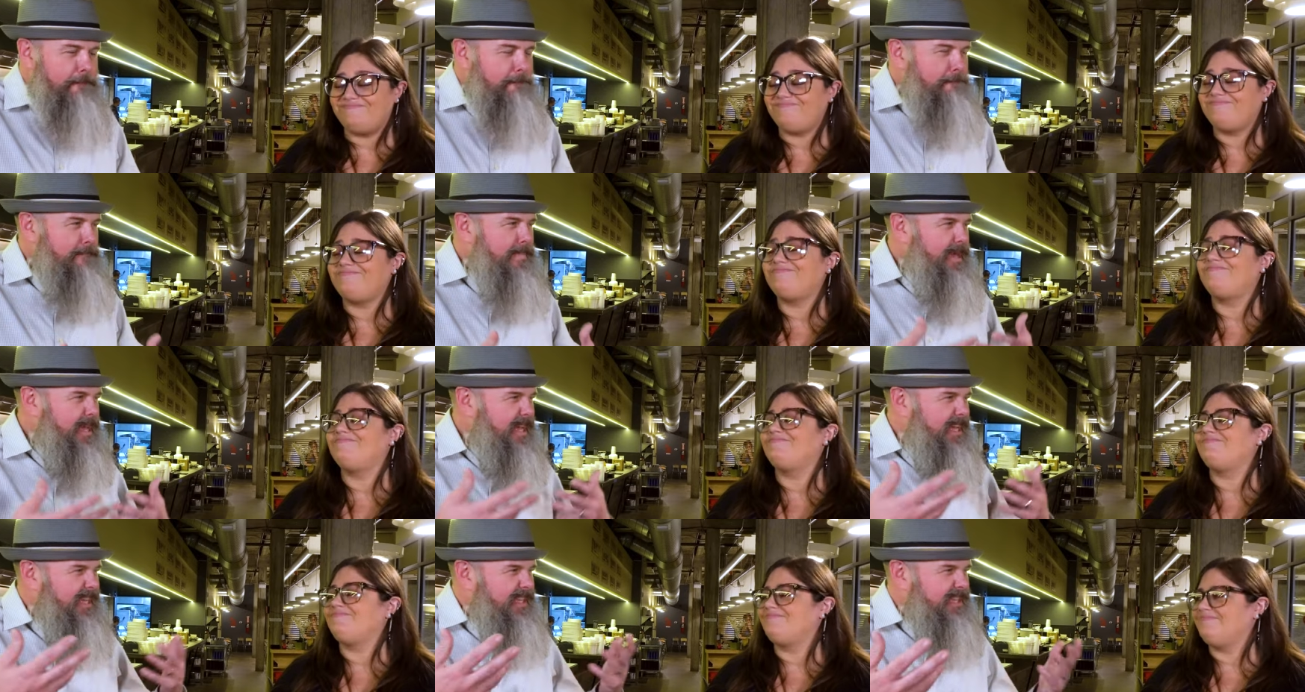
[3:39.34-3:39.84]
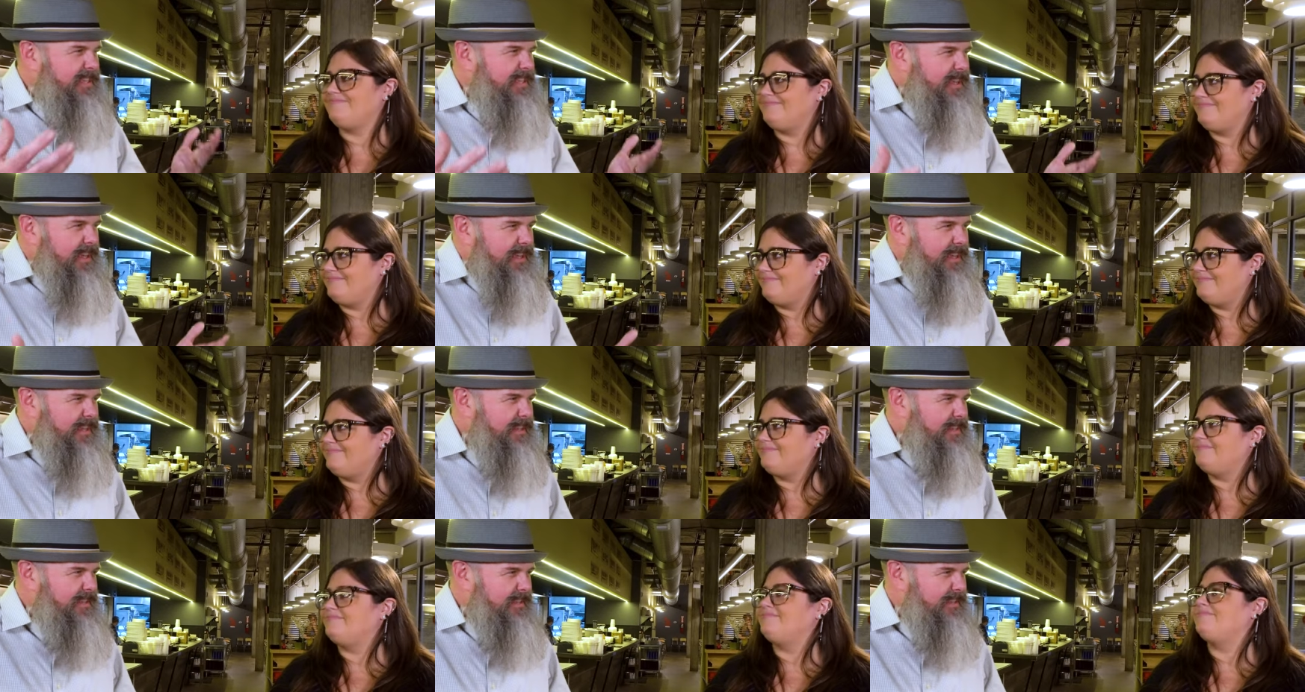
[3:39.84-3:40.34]

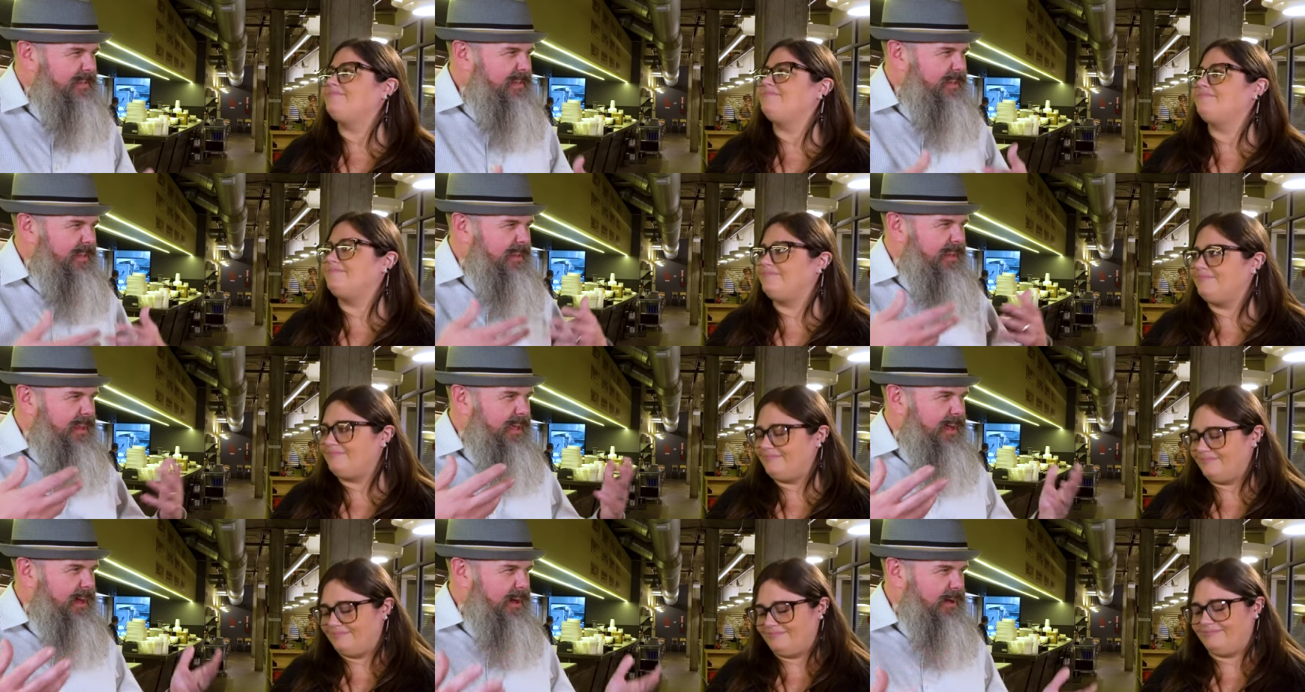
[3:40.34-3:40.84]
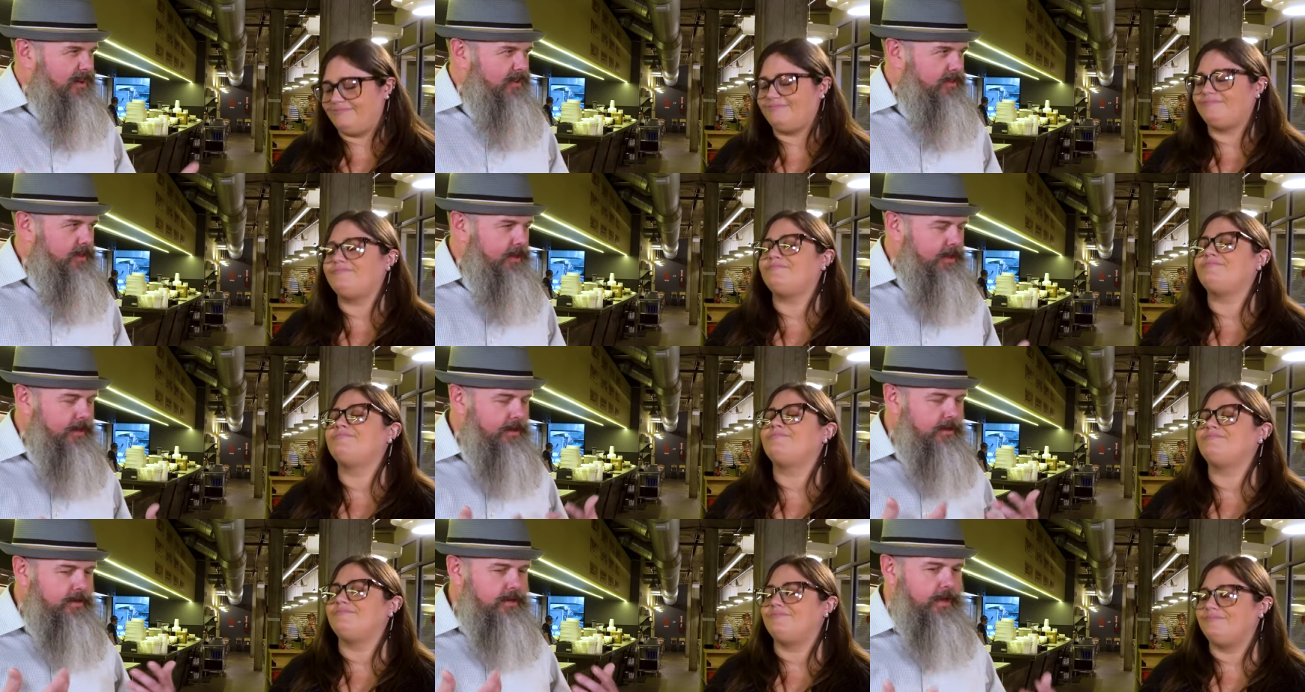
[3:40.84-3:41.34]
Speaker 1: mix-ins in
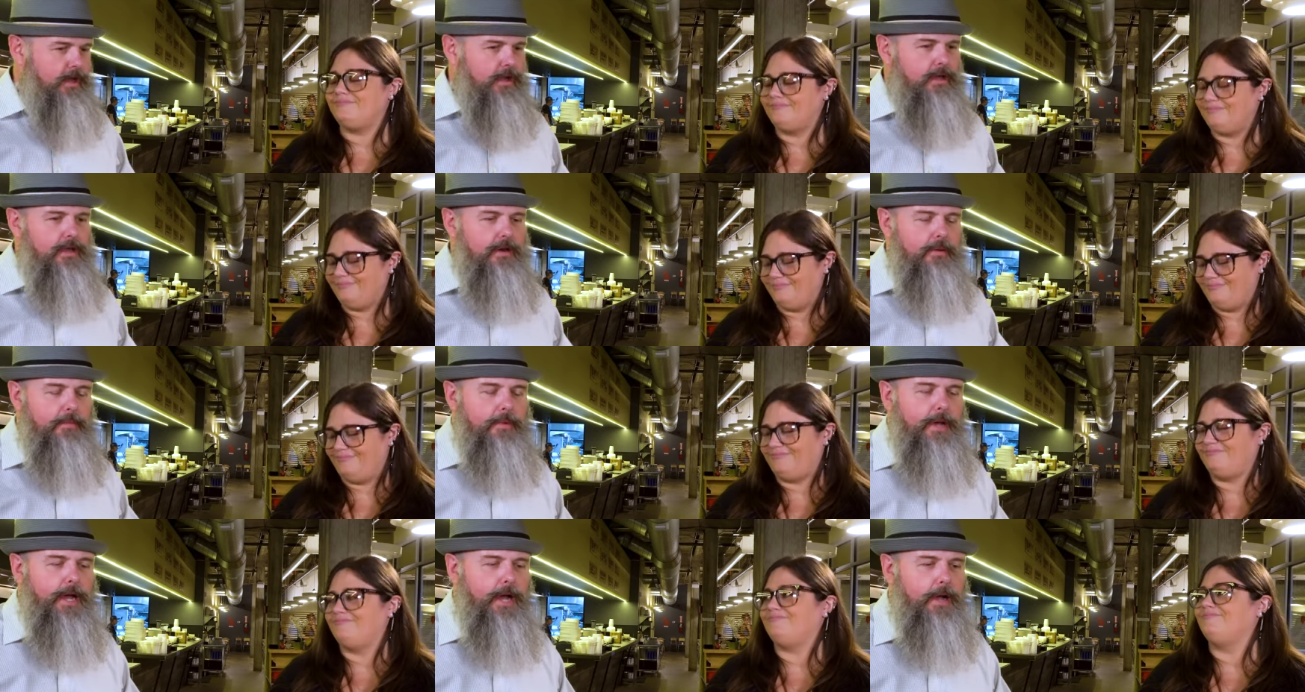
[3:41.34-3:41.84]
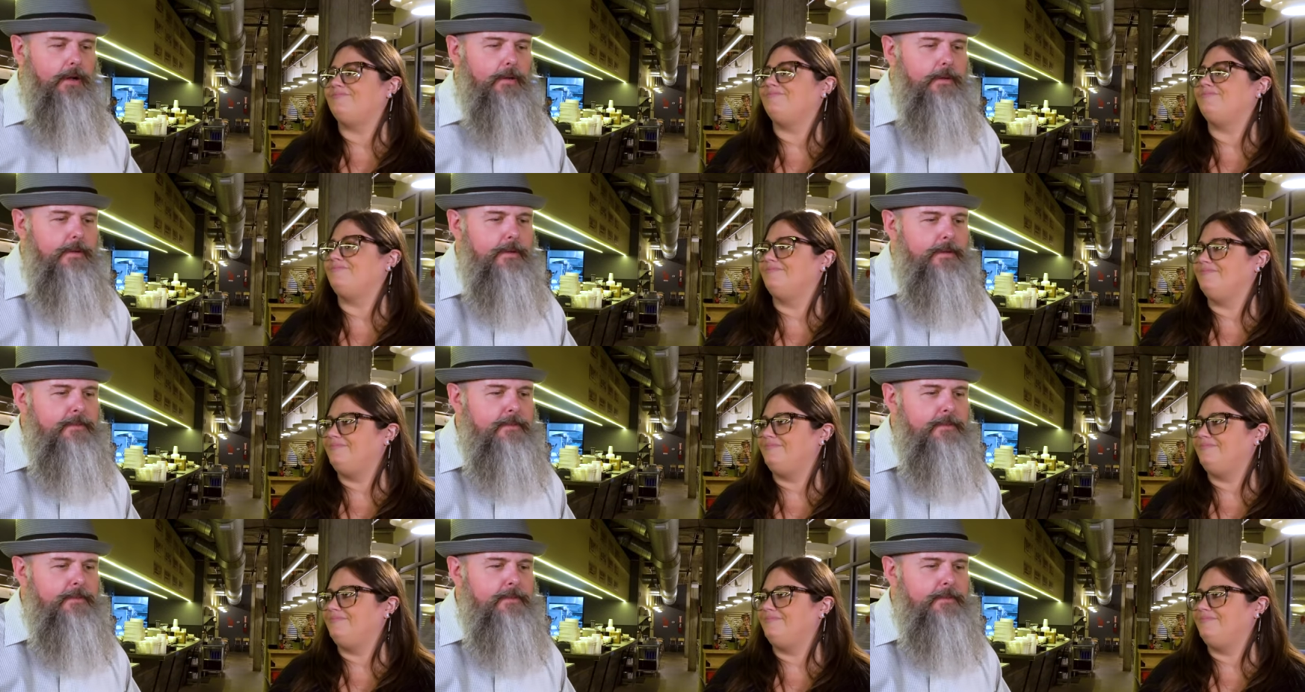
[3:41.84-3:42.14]
there that you're talking about.